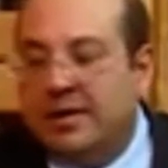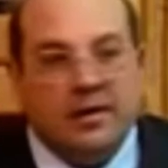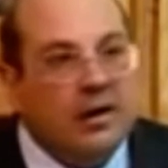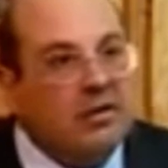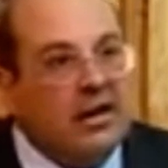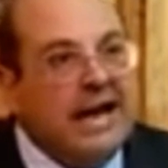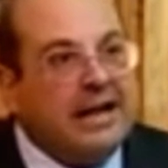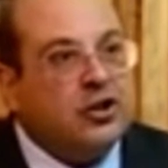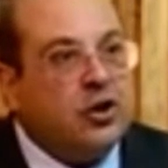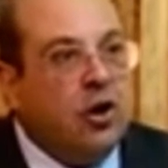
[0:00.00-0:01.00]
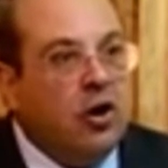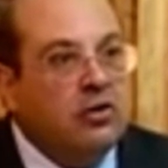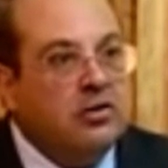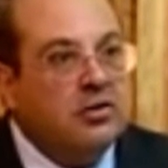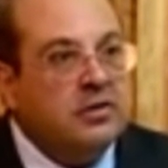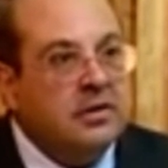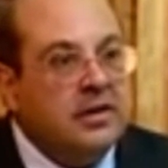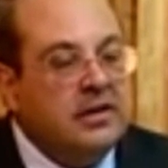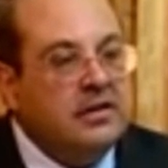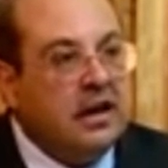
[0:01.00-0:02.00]
Now the next clause
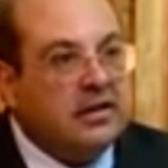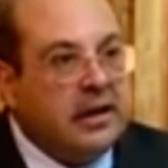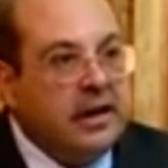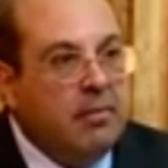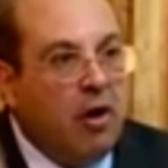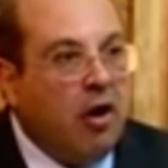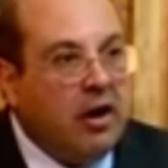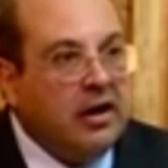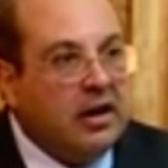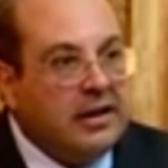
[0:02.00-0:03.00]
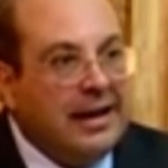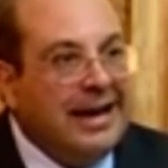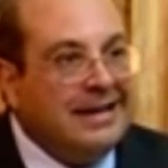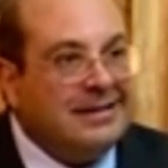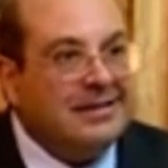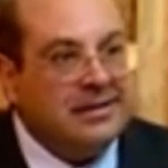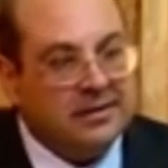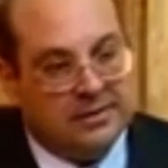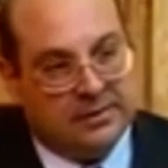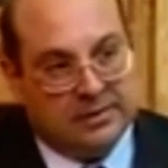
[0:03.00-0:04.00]
is nothing more and nothing less
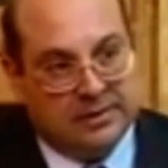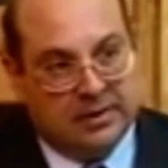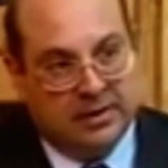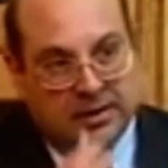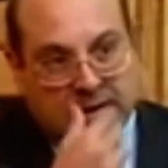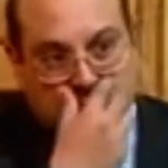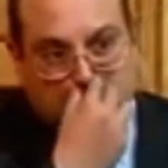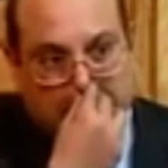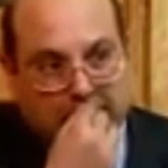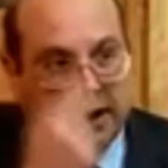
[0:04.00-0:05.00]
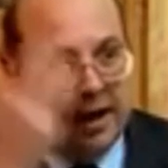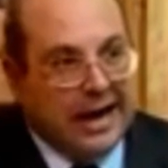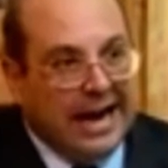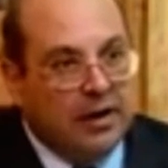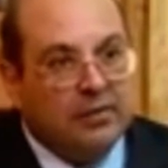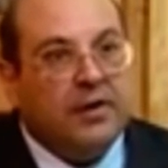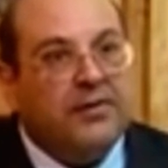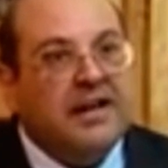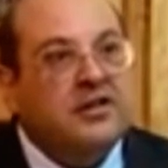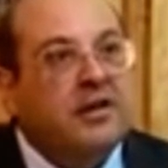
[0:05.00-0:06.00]
than the cry of the
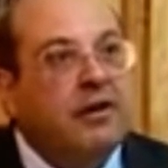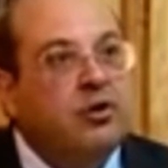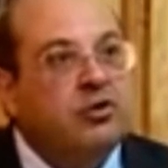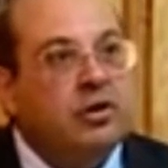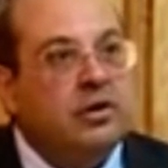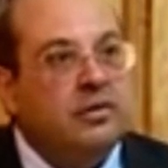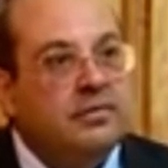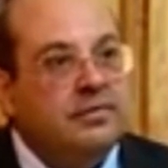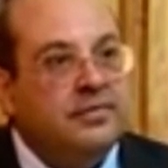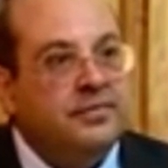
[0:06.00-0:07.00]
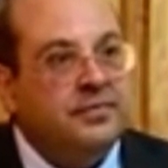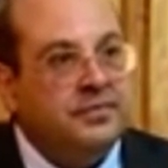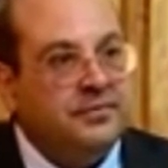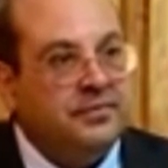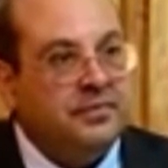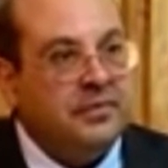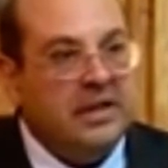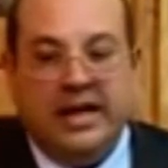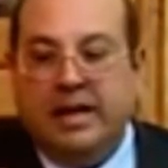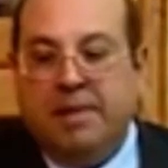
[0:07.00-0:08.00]
French Revolution.
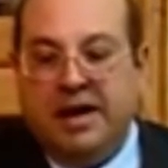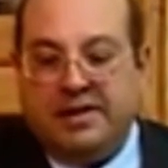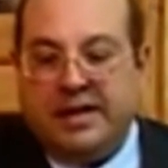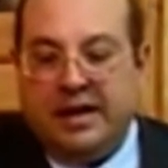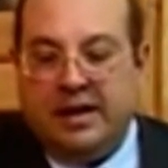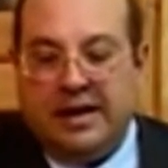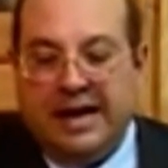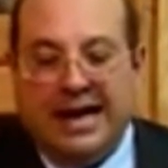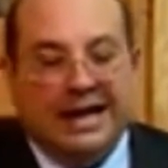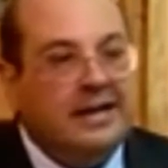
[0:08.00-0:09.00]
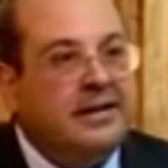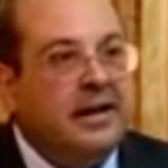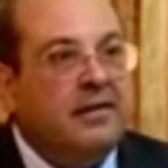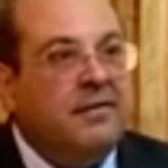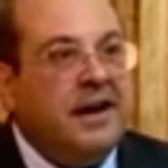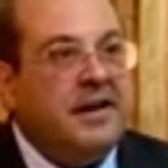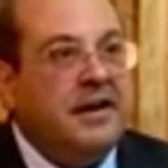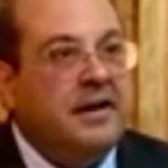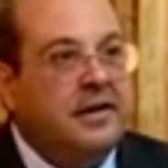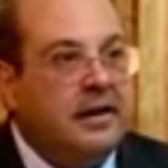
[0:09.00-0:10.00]
Liberté, égalité,
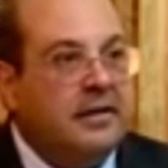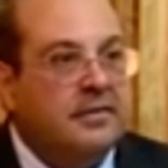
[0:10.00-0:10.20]
fraternité.